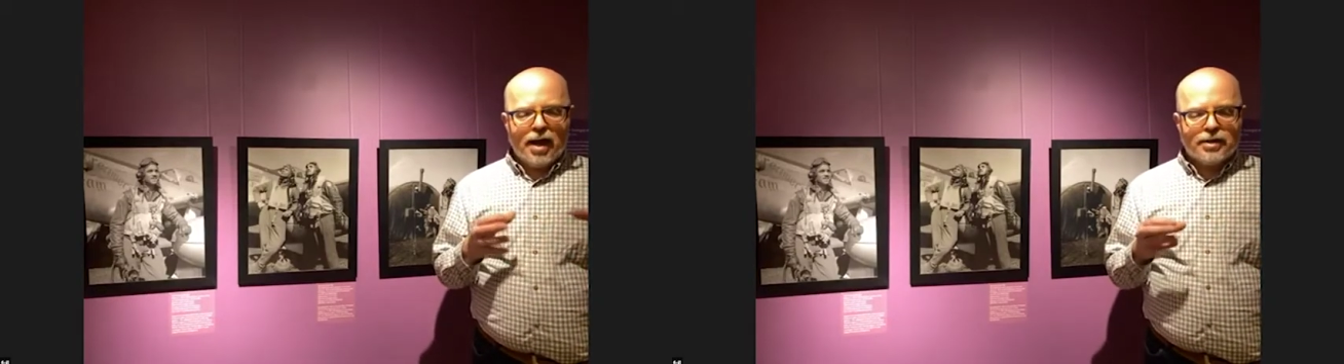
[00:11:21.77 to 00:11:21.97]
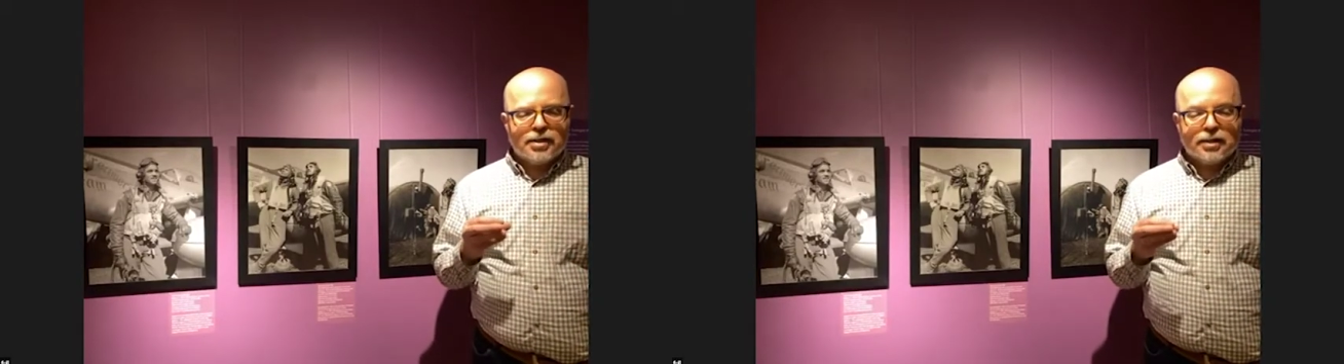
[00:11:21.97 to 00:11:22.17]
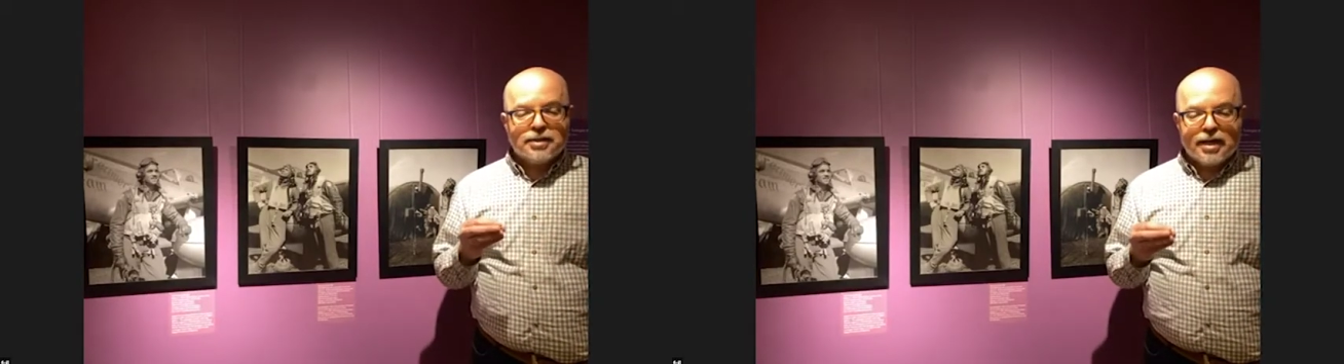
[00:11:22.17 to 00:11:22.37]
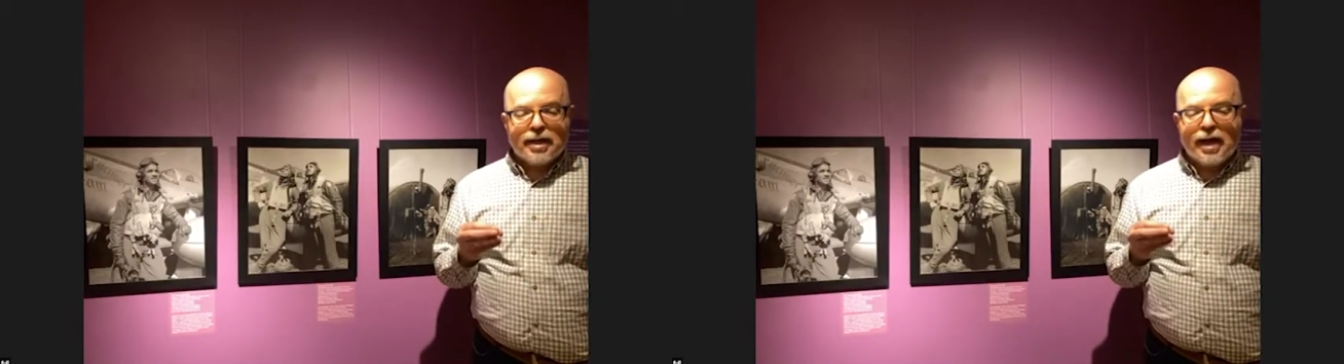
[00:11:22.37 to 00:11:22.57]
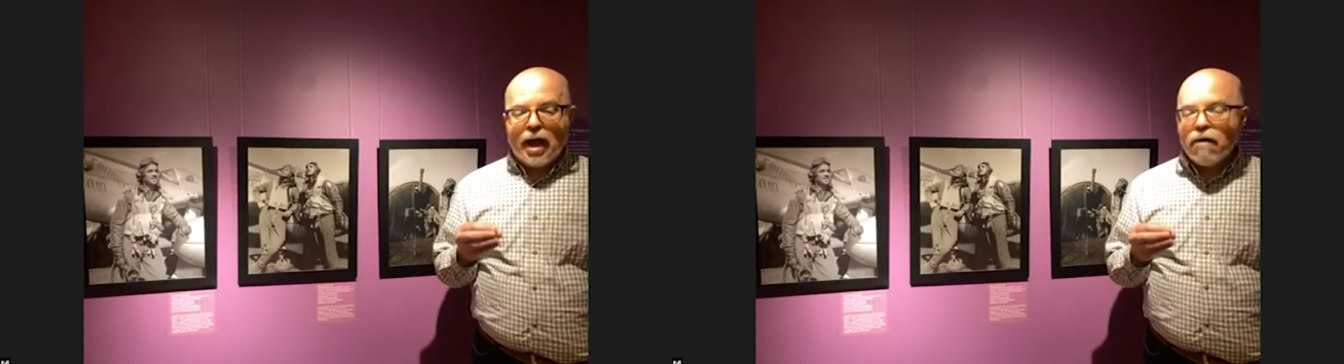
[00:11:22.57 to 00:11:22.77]
at the
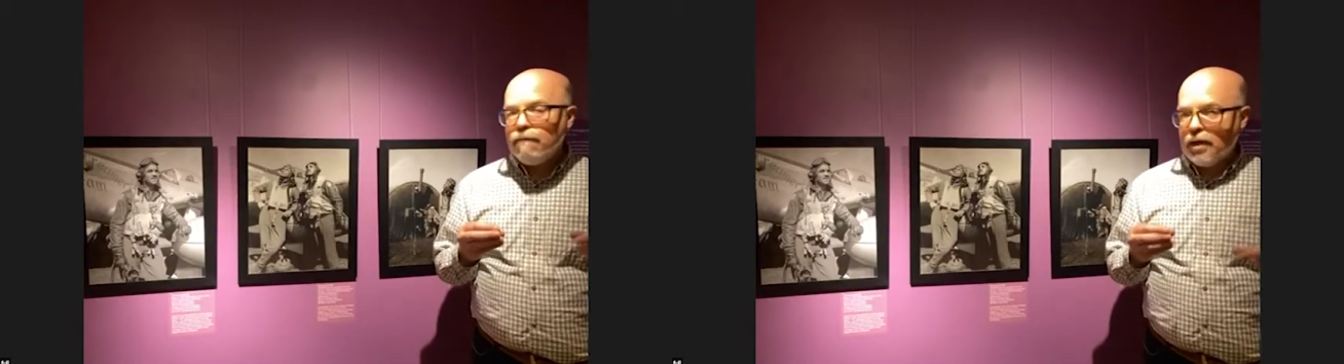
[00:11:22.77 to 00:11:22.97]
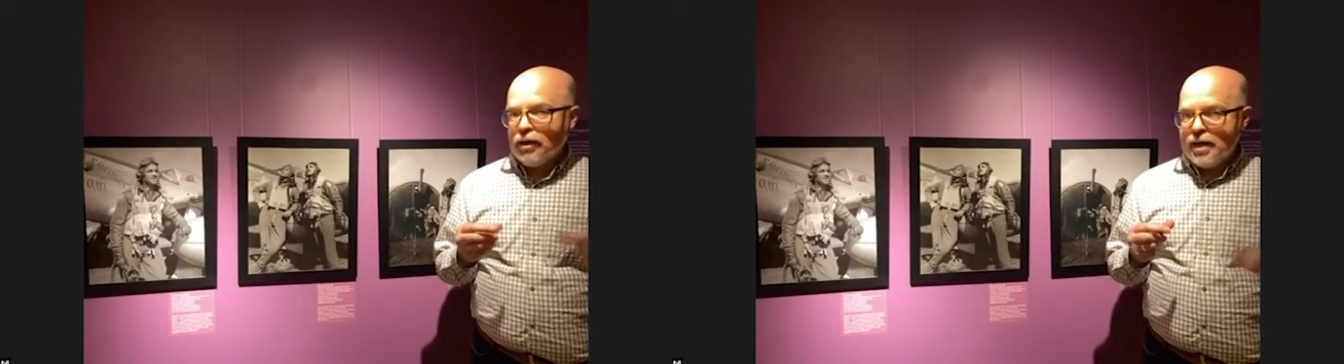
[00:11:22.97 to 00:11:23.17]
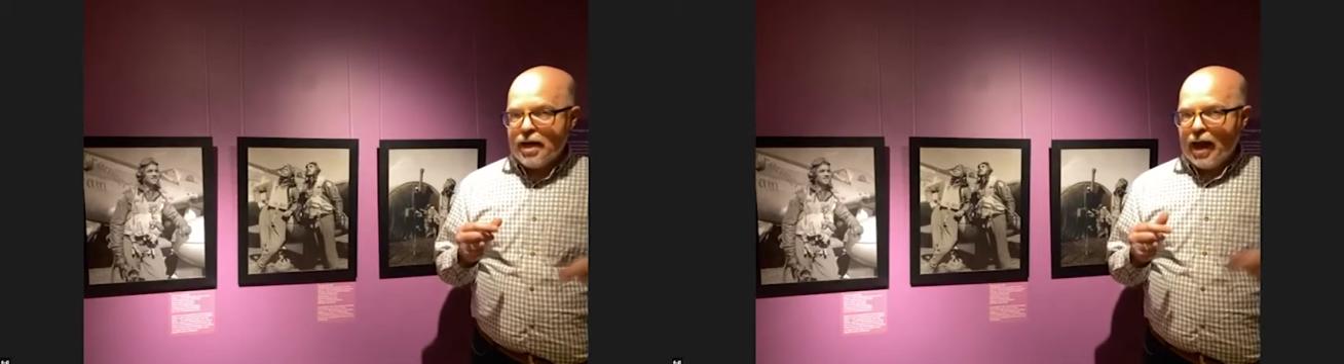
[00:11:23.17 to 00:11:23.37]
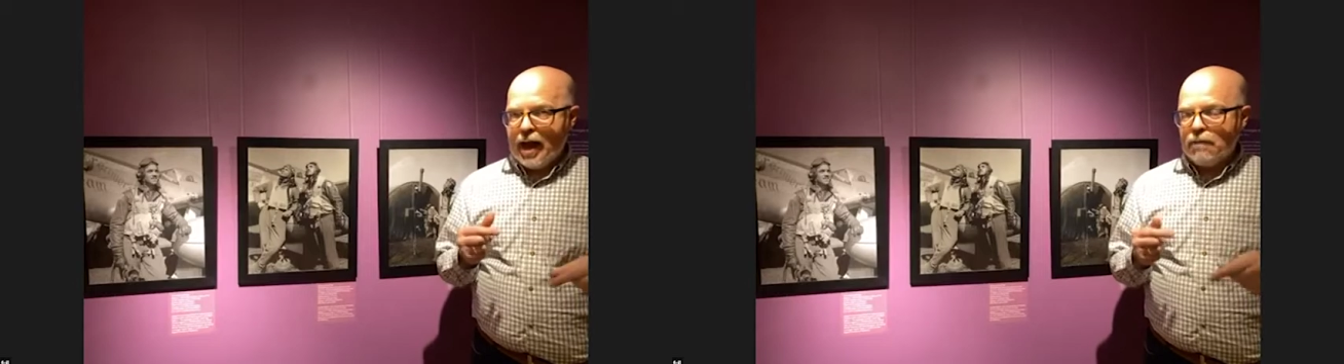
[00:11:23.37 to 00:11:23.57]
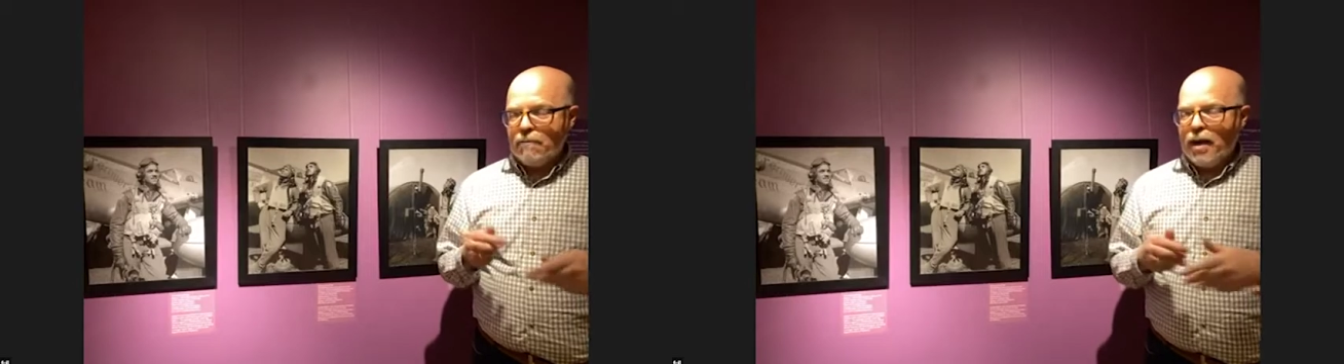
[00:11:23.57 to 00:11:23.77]
Tuskegee Airfield in
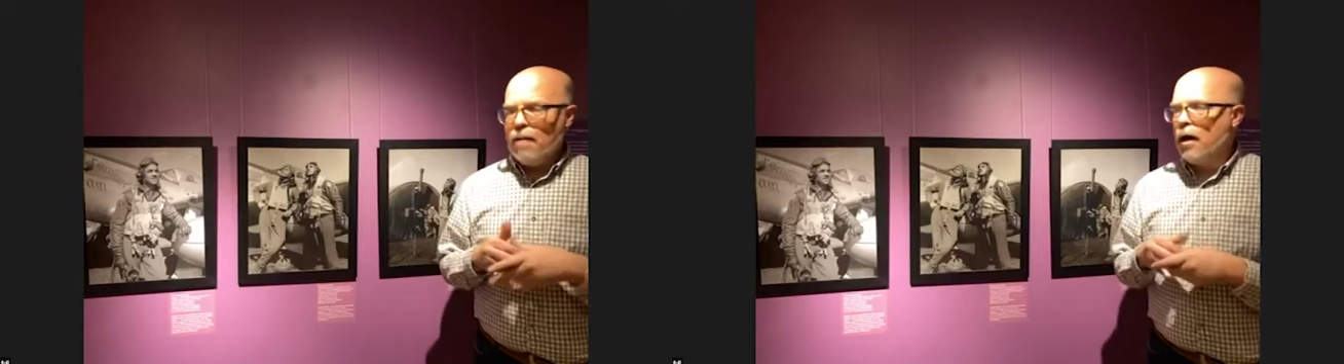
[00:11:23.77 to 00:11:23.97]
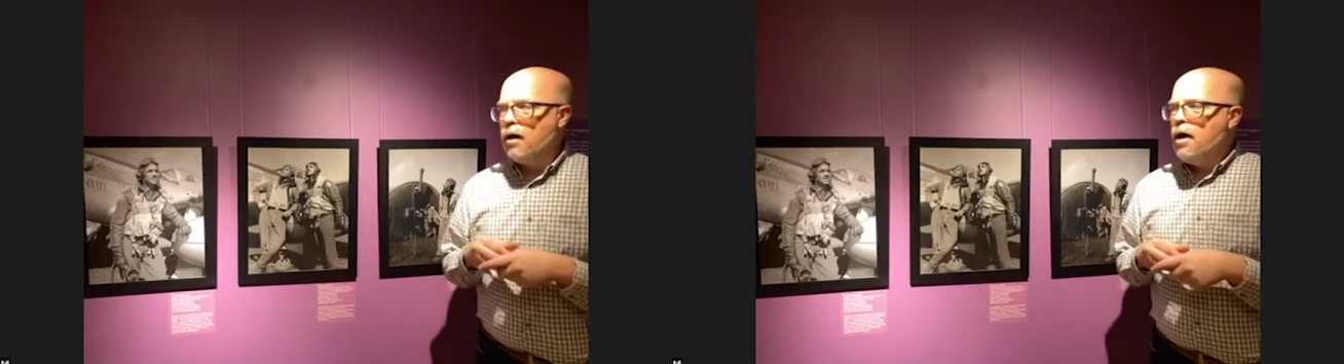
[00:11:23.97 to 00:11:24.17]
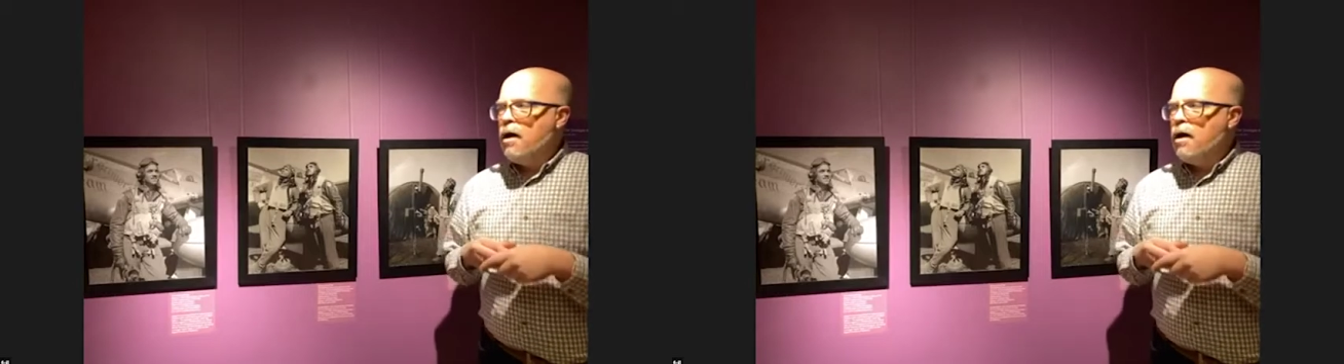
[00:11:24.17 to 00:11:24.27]
Alabama